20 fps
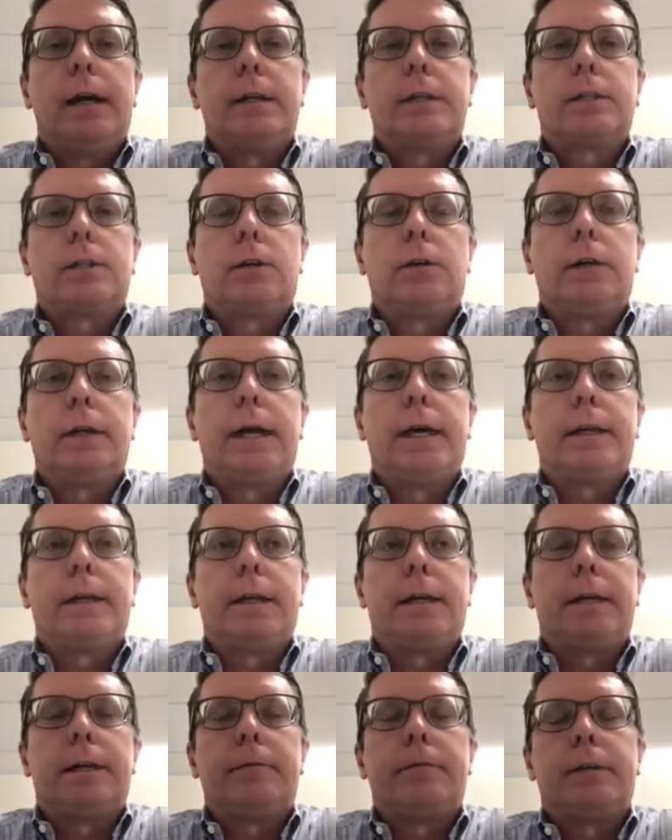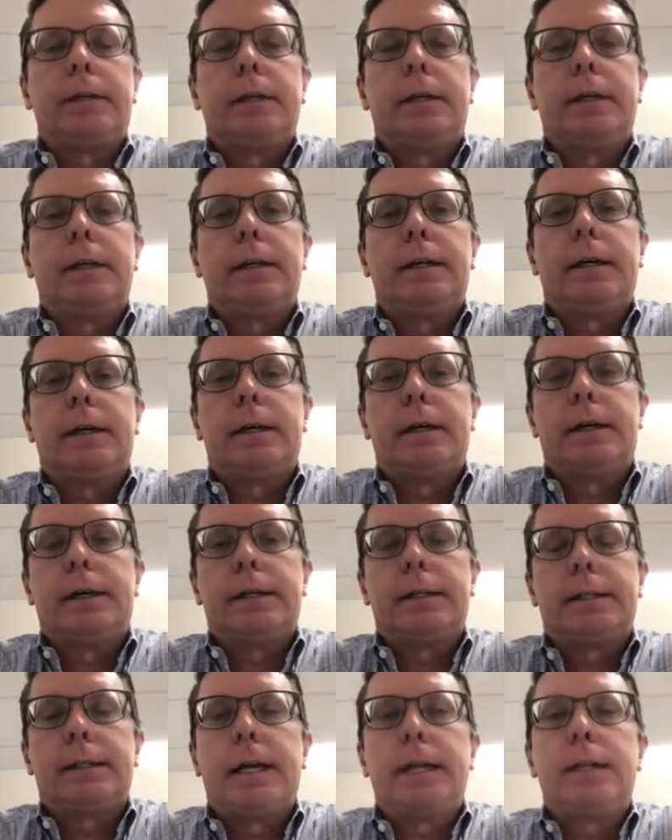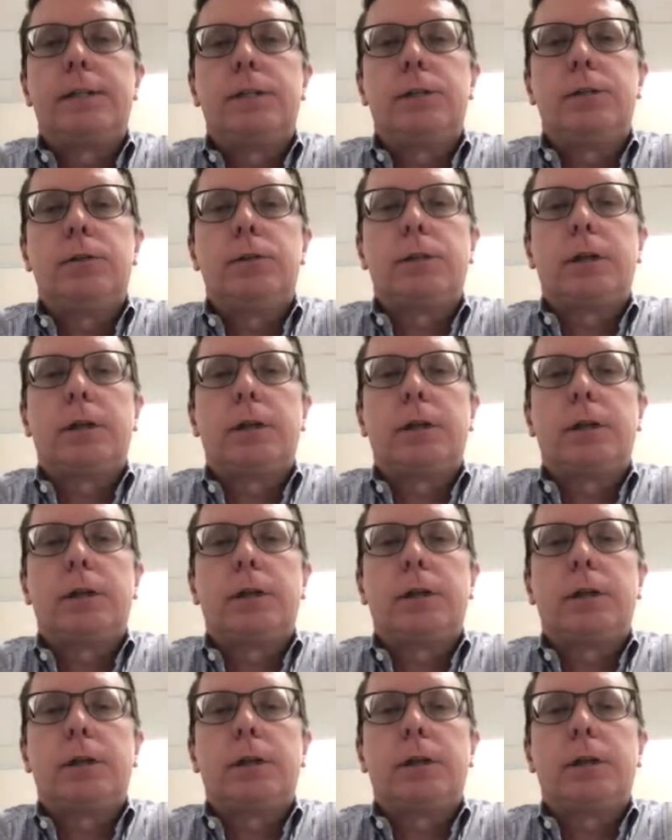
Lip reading: Certainly, I think if the states do